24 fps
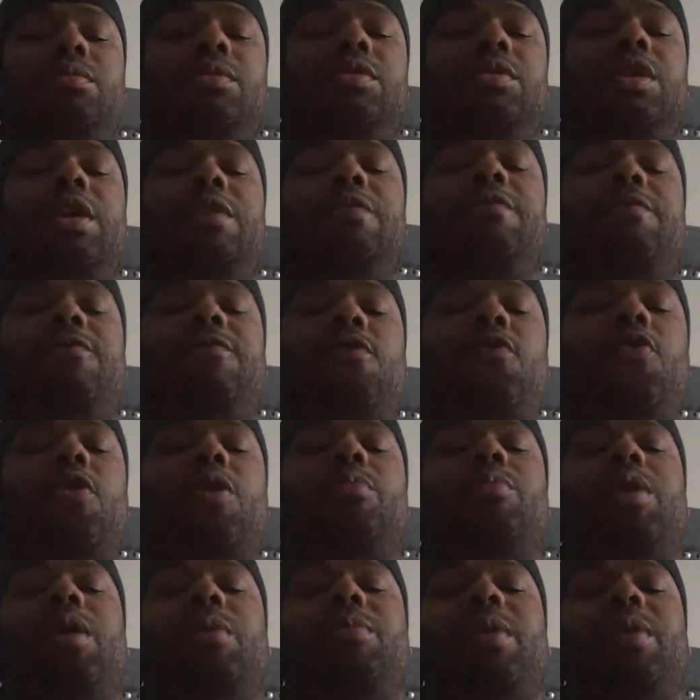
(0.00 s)
can
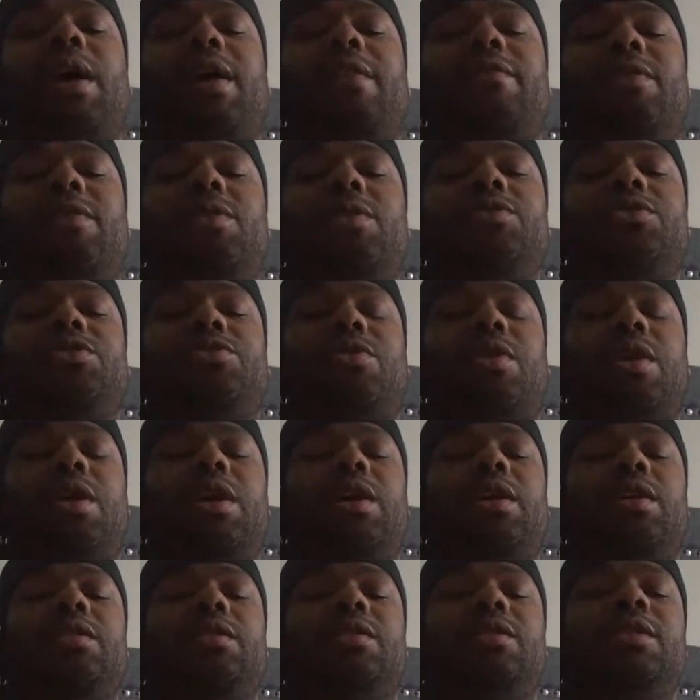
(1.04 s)
form up like Voltron
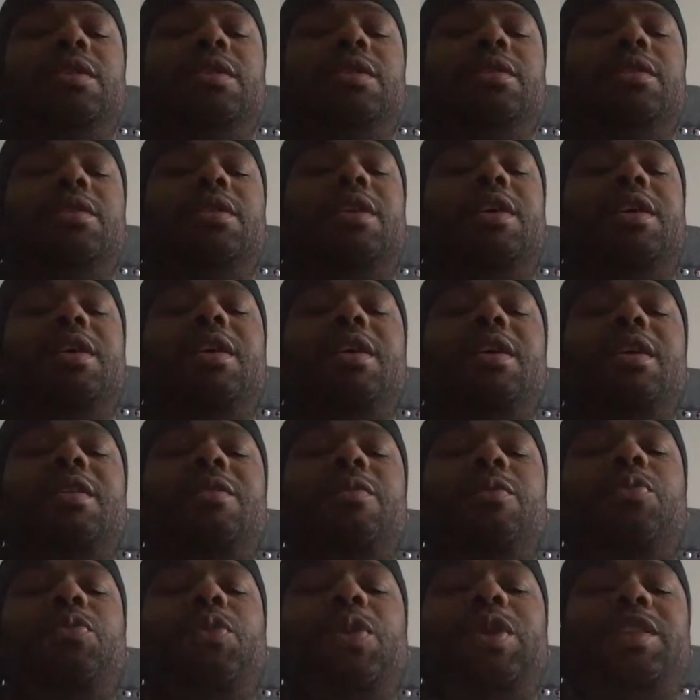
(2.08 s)

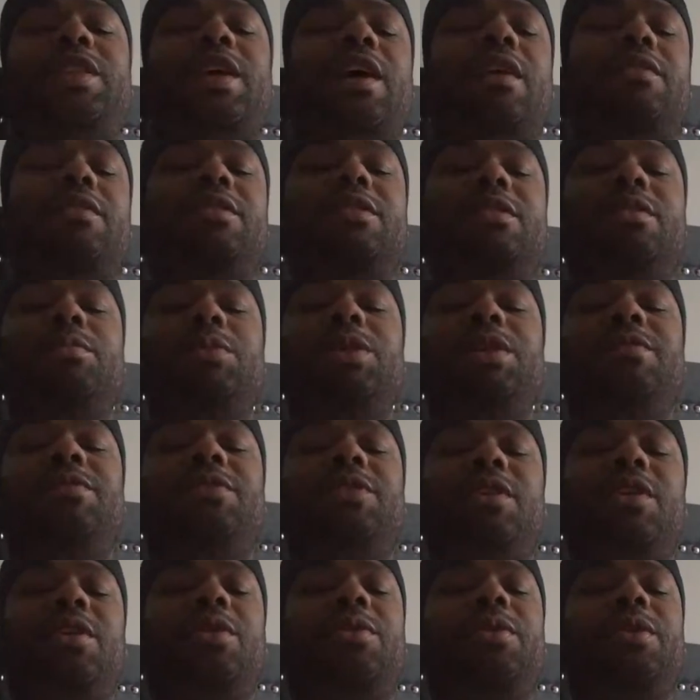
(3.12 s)
without them even
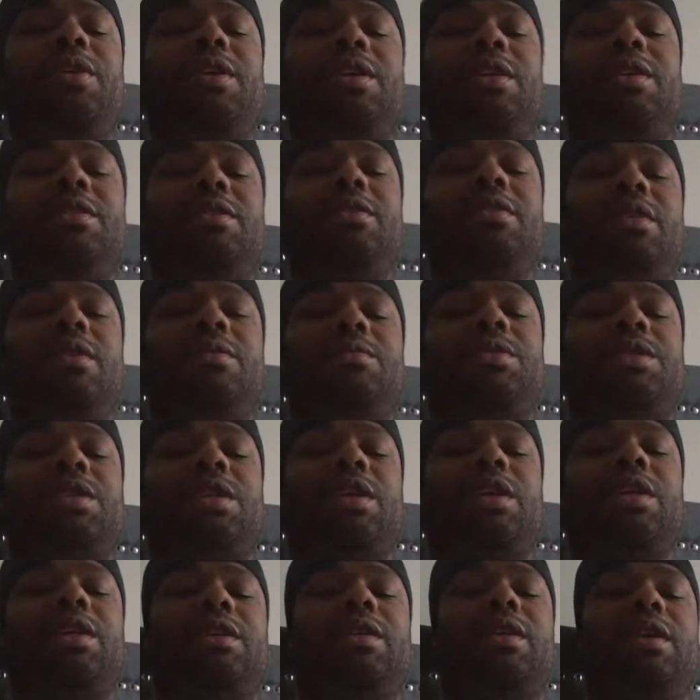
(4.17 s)
knowing it. You know what I'm
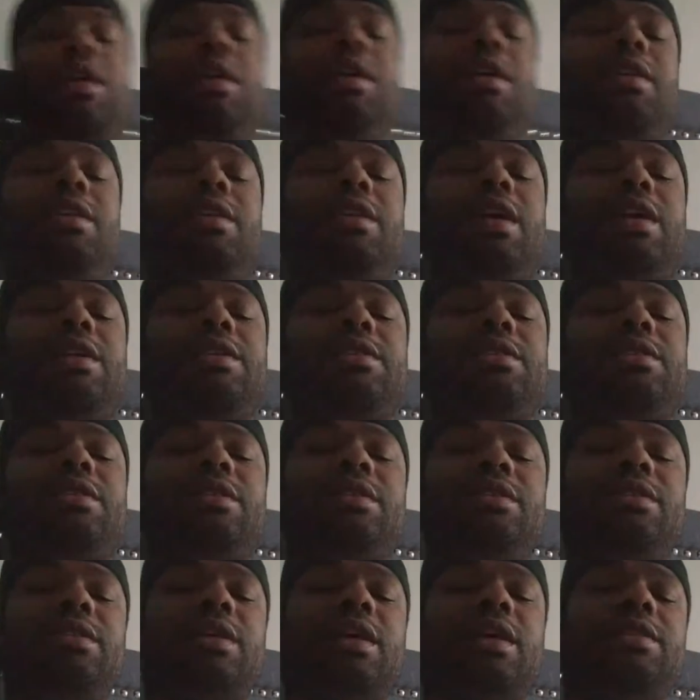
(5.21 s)
saying? That's
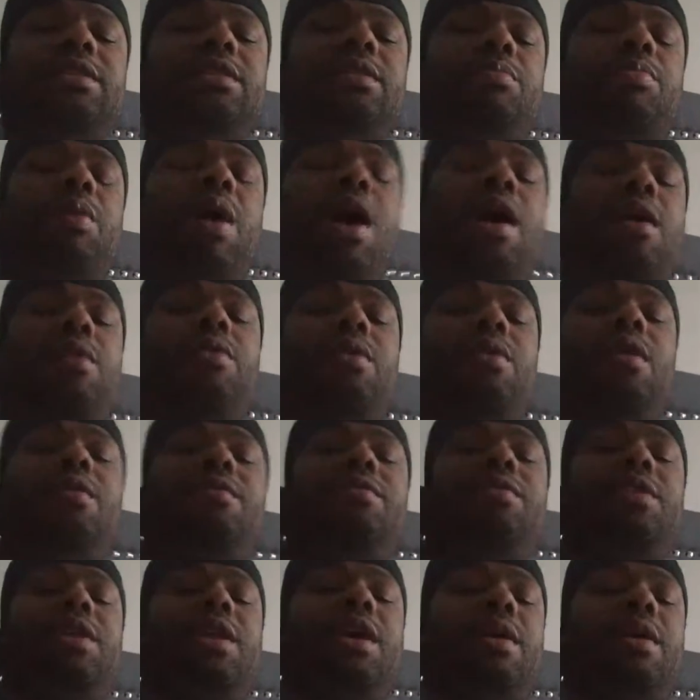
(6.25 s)
the power of
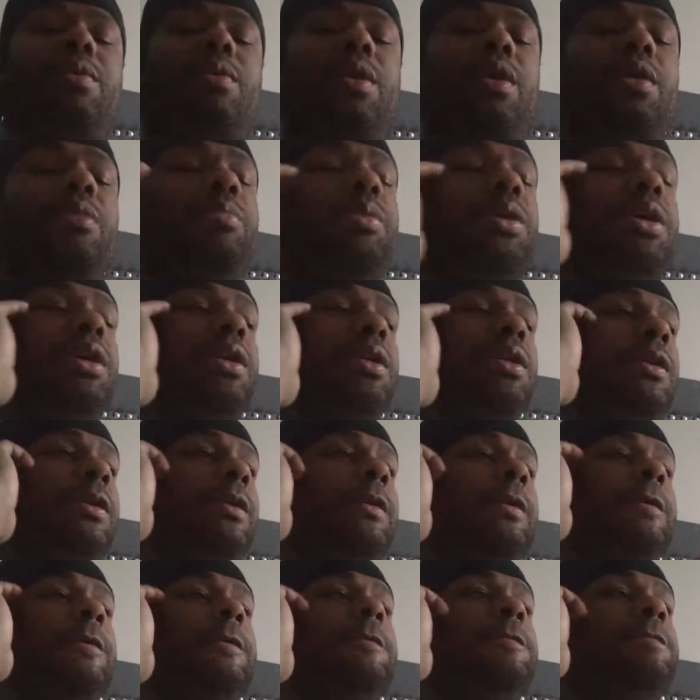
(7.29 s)
a network. But
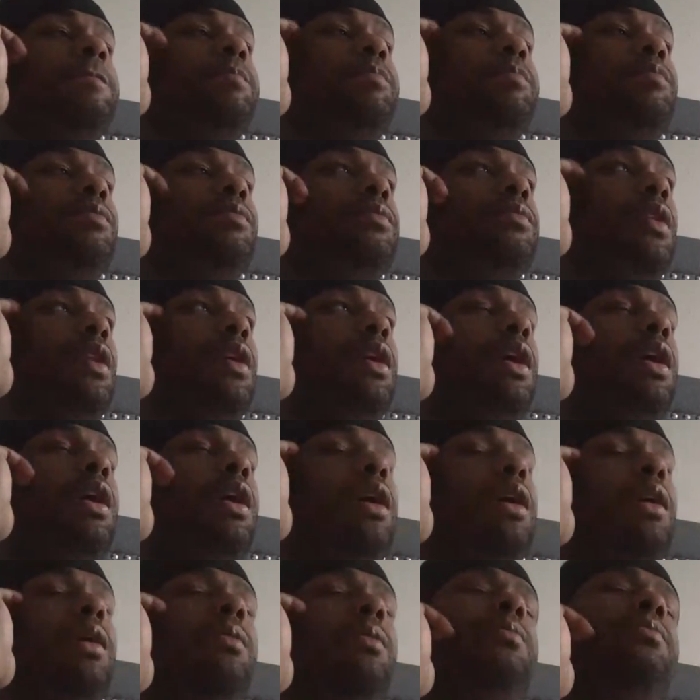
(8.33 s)

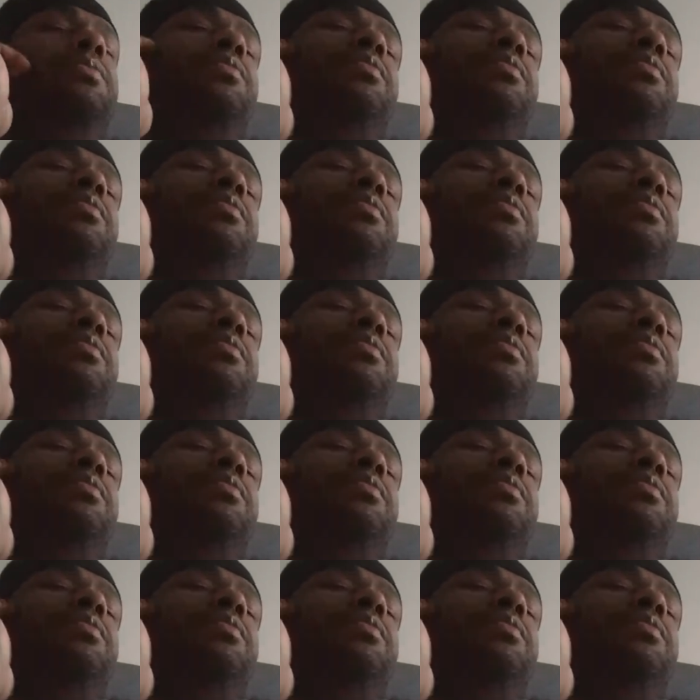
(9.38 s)
um,